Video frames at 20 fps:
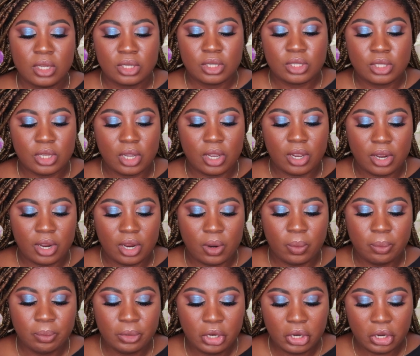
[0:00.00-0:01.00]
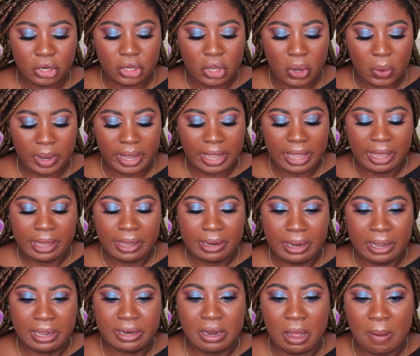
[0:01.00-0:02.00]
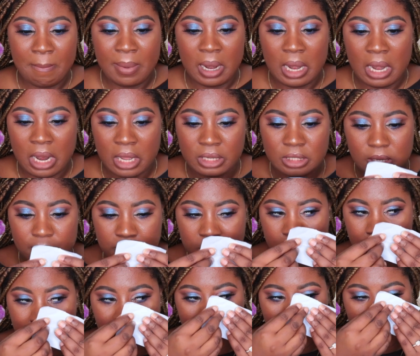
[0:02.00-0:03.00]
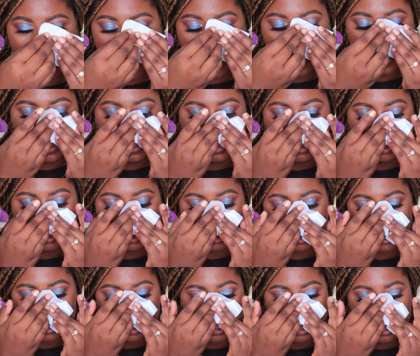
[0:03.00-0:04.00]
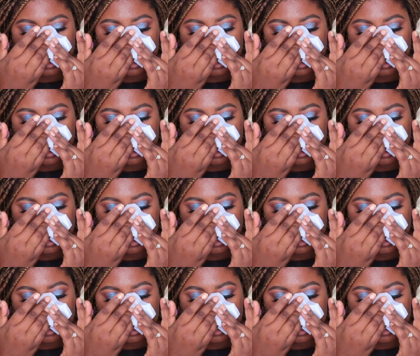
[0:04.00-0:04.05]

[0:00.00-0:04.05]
So I'm gonna go ahead and blot my nose